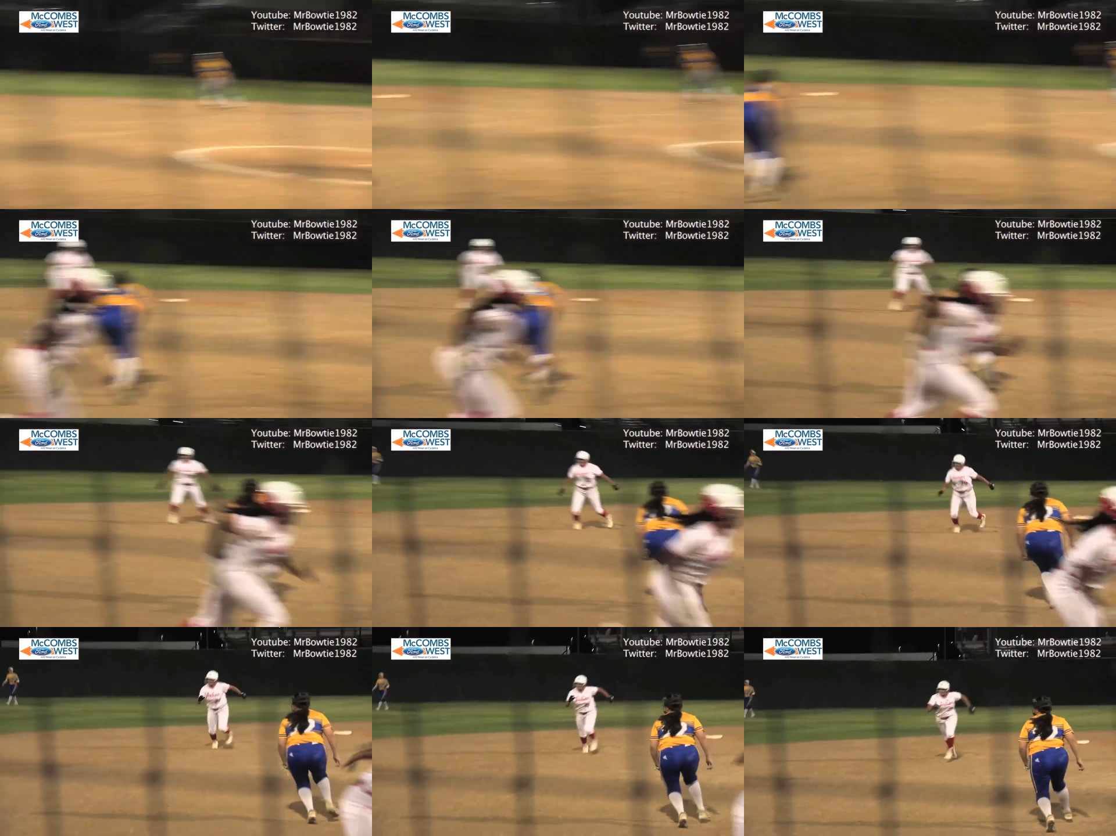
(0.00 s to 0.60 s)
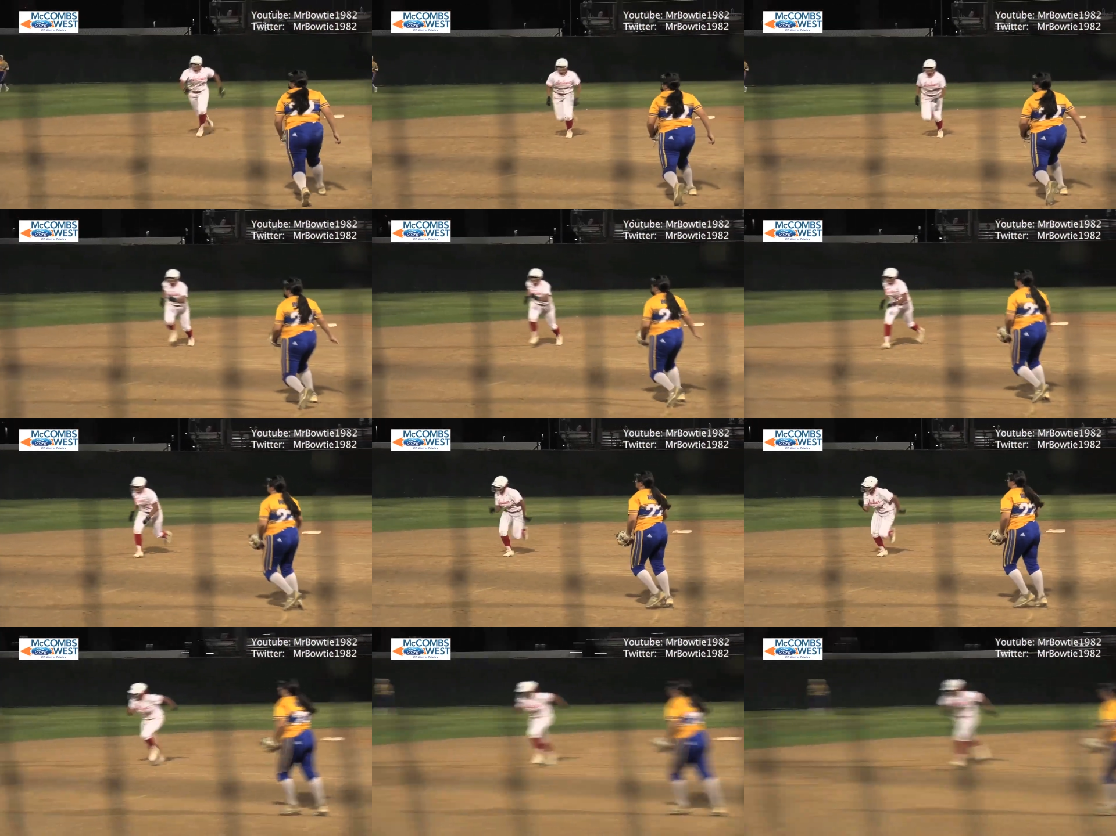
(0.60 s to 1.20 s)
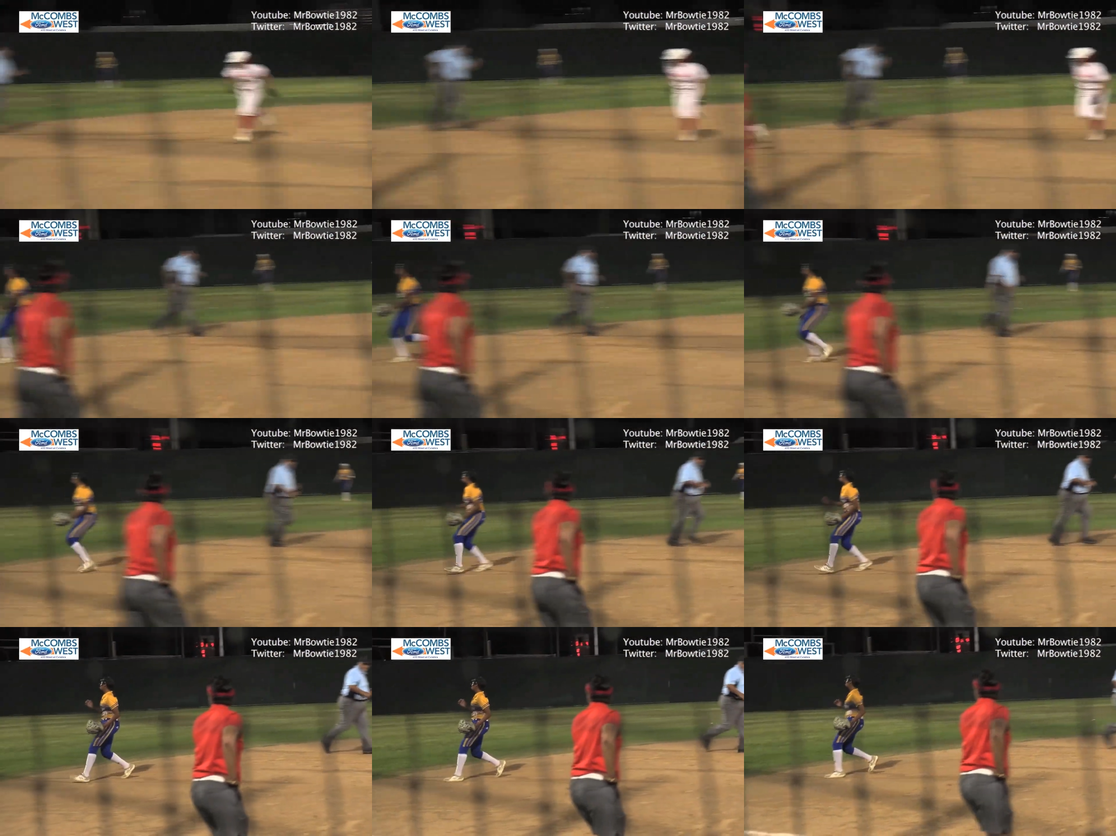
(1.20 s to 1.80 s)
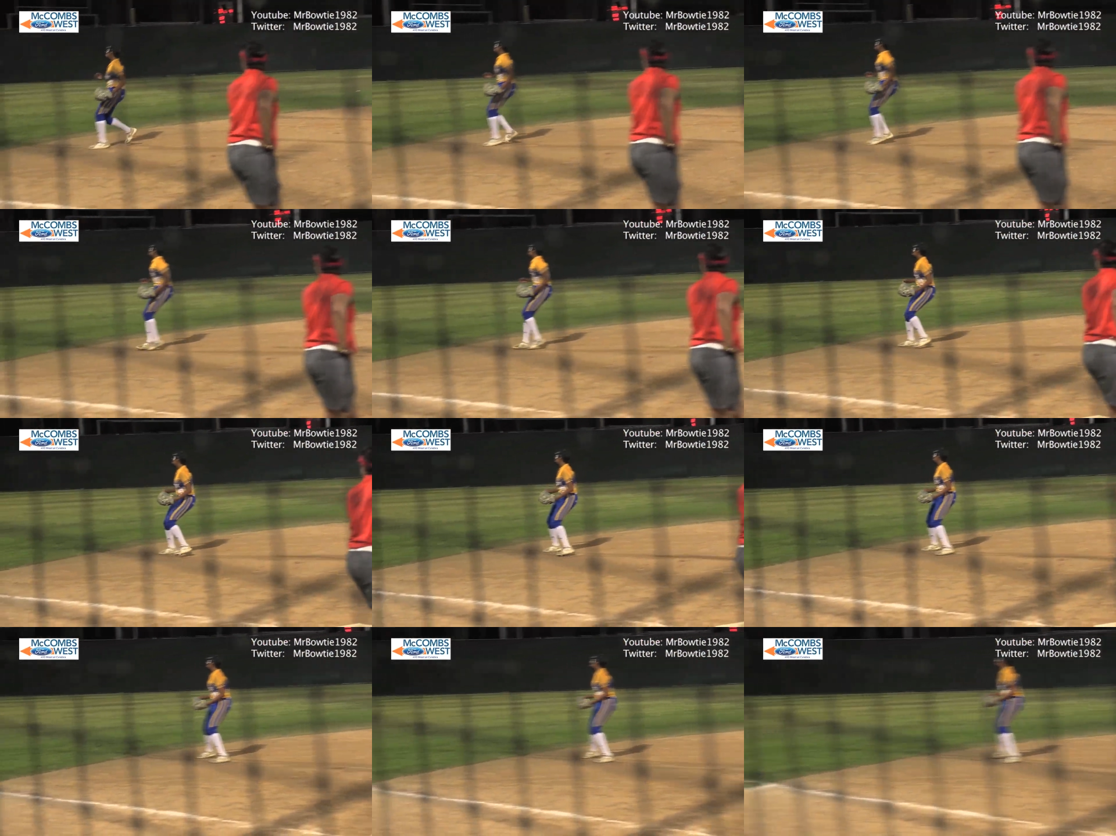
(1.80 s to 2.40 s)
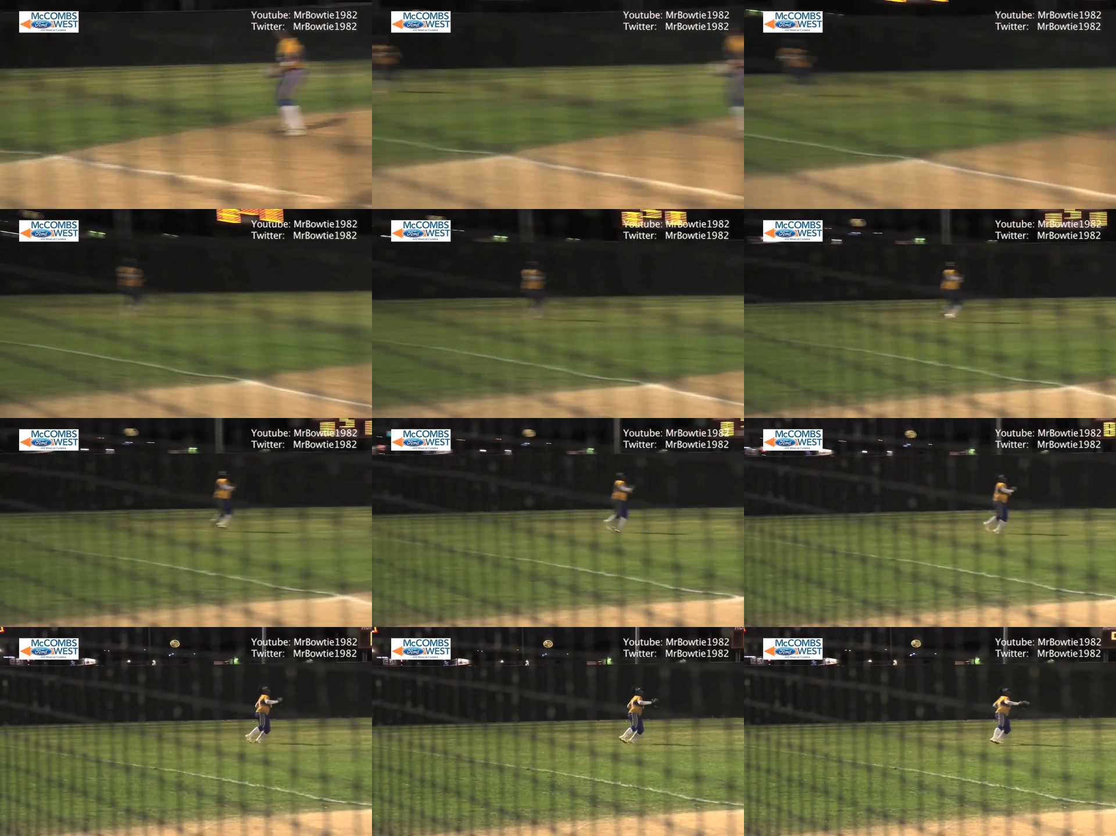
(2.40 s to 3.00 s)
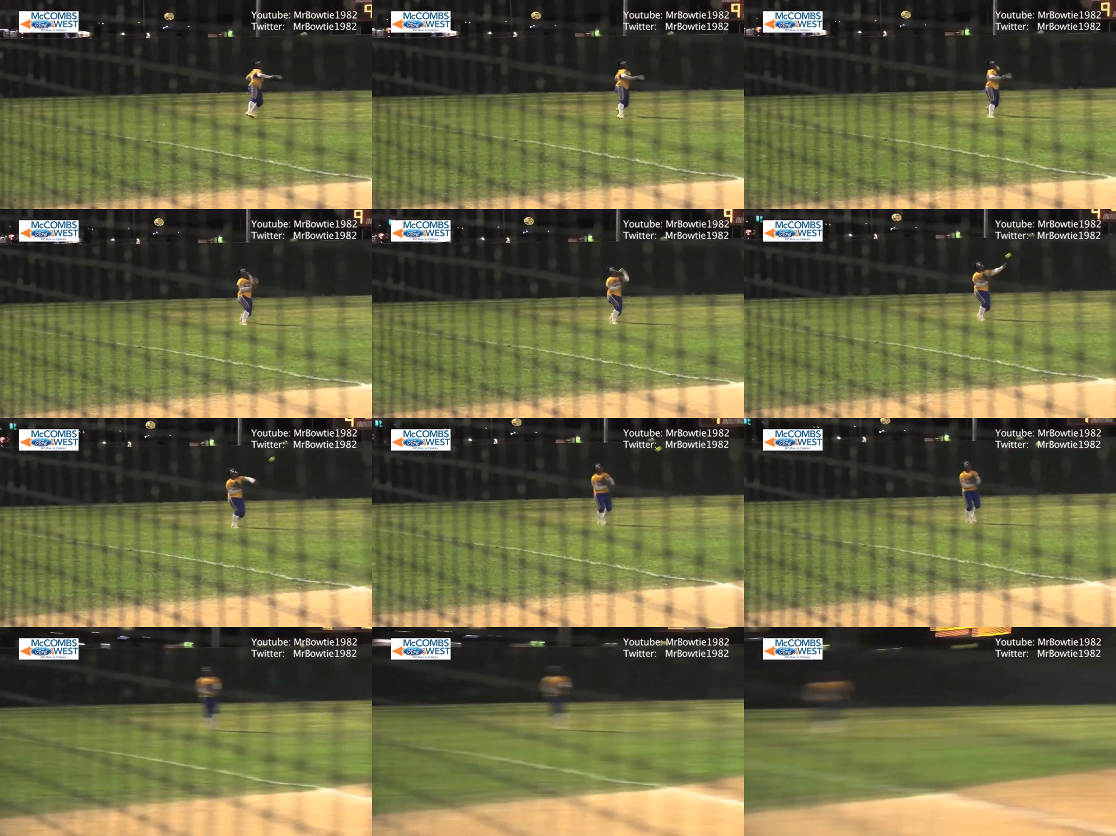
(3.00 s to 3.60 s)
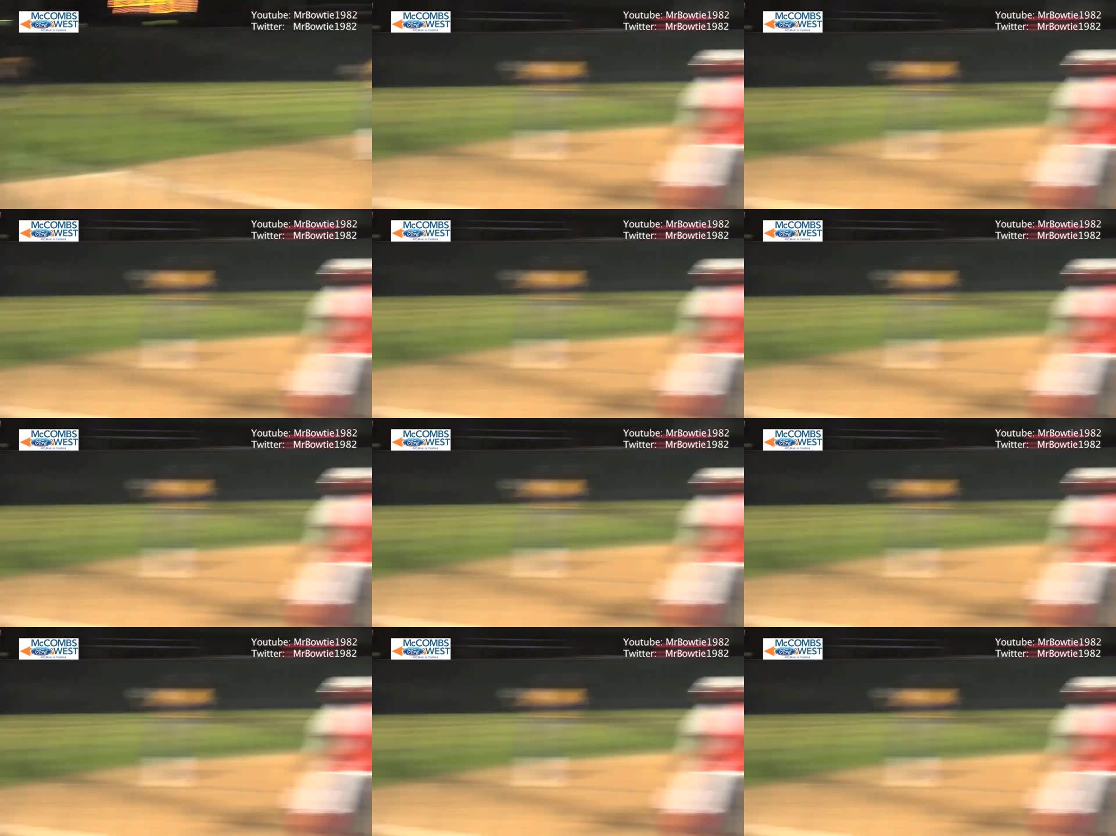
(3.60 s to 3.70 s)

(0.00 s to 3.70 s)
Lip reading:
[unreadable: no face in view]